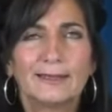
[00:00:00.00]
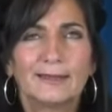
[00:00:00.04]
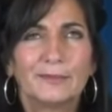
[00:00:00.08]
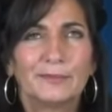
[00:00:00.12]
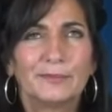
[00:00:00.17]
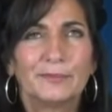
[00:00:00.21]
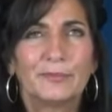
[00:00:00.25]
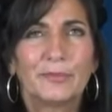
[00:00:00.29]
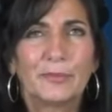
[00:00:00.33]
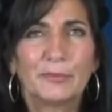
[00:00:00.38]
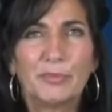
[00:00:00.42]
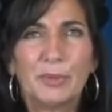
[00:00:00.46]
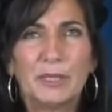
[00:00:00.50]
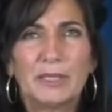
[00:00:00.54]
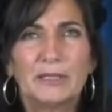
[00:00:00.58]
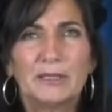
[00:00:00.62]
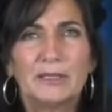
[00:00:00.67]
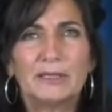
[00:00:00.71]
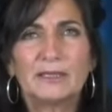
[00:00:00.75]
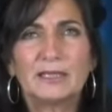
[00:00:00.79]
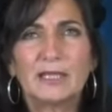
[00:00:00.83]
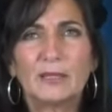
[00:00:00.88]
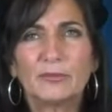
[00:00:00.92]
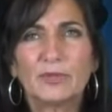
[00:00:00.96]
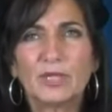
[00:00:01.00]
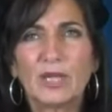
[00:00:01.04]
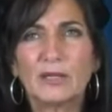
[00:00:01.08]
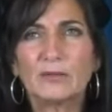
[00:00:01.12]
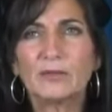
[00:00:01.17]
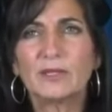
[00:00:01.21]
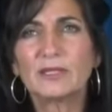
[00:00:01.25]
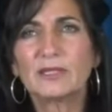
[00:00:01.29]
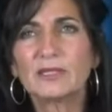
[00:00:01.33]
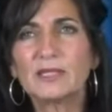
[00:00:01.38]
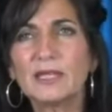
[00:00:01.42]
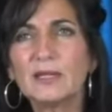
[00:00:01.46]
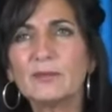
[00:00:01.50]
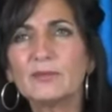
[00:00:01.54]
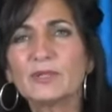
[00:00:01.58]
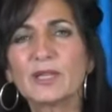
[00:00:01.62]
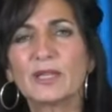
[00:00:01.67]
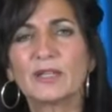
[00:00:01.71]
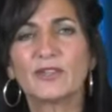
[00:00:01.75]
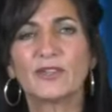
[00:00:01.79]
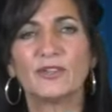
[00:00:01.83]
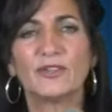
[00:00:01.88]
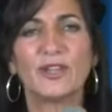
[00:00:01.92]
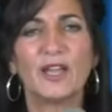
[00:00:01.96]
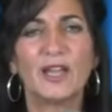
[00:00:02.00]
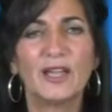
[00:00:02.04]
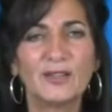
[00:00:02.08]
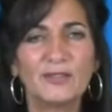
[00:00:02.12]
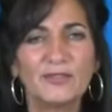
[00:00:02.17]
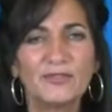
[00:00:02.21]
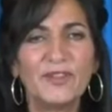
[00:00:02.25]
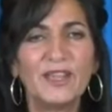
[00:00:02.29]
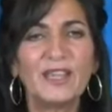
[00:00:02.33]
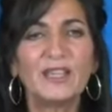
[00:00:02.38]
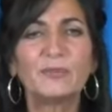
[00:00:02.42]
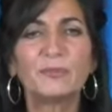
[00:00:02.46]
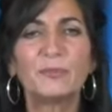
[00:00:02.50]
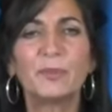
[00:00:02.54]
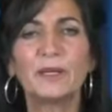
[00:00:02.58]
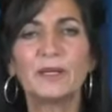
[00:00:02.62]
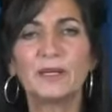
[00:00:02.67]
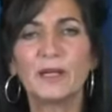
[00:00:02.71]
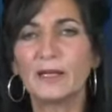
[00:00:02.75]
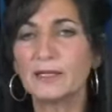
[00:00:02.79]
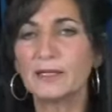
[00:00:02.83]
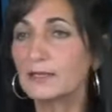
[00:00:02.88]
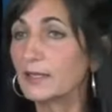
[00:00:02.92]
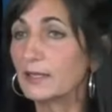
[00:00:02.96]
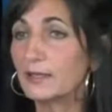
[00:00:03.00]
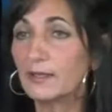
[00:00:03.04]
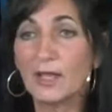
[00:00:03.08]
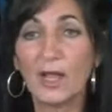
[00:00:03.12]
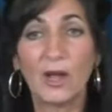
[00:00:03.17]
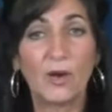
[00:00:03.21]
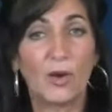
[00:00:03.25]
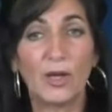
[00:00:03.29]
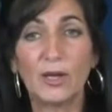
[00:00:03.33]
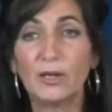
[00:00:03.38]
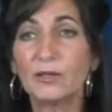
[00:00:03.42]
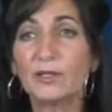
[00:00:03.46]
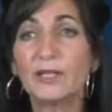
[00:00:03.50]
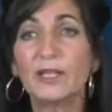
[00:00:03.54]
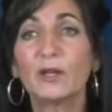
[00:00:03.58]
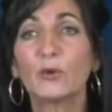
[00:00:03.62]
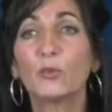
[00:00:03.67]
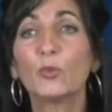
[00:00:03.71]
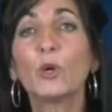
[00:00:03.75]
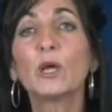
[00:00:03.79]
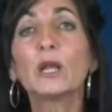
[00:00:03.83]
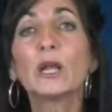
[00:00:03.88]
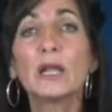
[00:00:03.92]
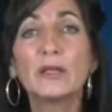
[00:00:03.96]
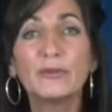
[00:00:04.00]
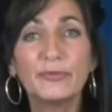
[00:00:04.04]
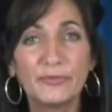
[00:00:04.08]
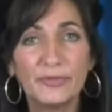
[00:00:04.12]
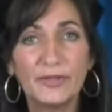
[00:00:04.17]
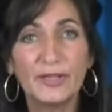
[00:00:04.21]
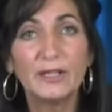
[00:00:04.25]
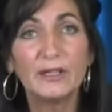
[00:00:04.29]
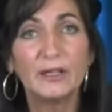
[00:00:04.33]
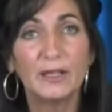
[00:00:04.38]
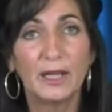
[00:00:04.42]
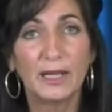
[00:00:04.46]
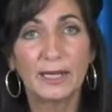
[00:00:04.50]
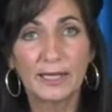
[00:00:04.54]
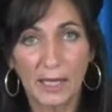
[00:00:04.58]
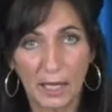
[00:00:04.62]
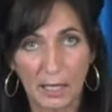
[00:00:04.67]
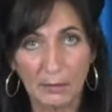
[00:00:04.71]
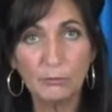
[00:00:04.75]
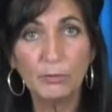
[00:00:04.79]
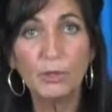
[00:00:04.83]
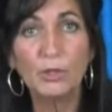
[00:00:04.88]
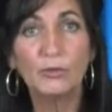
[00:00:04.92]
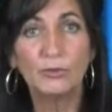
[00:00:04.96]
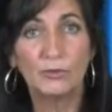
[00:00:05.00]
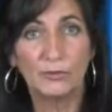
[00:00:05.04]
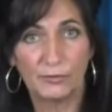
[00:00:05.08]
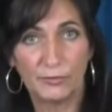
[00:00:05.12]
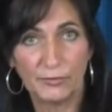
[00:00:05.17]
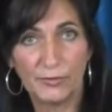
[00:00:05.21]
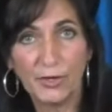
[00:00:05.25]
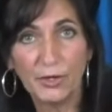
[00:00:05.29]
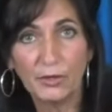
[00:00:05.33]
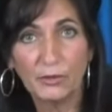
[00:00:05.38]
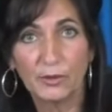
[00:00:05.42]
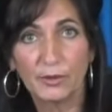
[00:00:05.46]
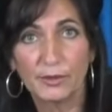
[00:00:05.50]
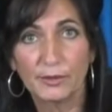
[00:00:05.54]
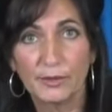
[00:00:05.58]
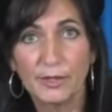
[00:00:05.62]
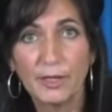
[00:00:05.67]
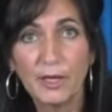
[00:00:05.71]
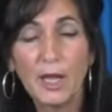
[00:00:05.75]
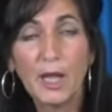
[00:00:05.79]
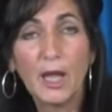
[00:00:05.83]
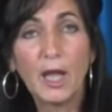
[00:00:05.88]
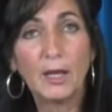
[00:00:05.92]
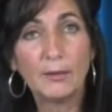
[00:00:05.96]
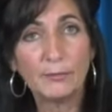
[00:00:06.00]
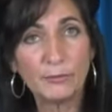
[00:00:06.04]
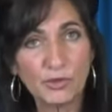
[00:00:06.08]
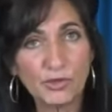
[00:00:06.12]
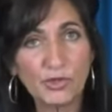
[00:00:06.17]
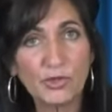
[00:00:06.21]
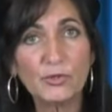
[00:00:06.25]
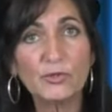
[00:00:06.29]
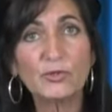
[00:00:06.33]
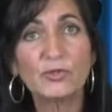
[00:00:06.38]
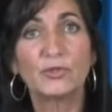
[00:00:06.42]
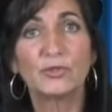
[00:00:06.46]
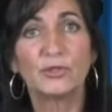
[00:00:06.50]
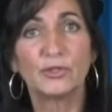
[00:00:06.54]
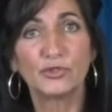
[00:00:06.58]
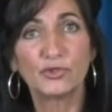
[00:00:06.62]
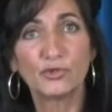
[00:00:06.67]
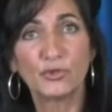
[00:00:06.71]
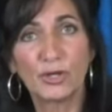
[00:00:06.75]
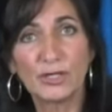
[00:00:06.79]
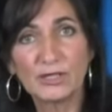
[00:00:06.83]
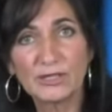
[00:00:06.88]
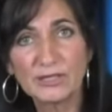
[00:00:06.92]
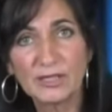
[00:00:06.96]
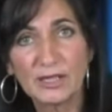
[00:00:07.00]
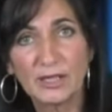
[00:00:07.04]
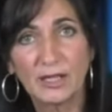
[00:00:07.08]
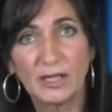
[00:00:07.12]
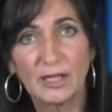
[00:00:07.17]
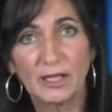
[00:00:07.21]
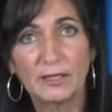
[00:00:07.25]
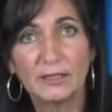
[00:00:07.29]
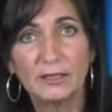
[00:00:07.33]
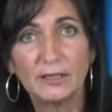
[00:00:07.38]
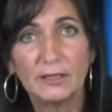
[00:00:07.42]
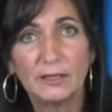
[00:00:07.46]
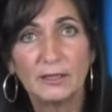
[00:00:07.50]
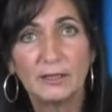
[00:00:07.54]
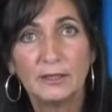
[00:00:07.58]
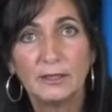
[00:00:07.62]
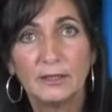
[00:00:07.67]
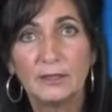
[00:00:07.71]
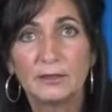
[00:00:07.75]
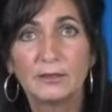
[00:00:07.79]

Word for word: But sometimes it seems like you're not in faith. But I said, no, I don't care what I feel like. I'm moving forward. I'm choosing to trust God.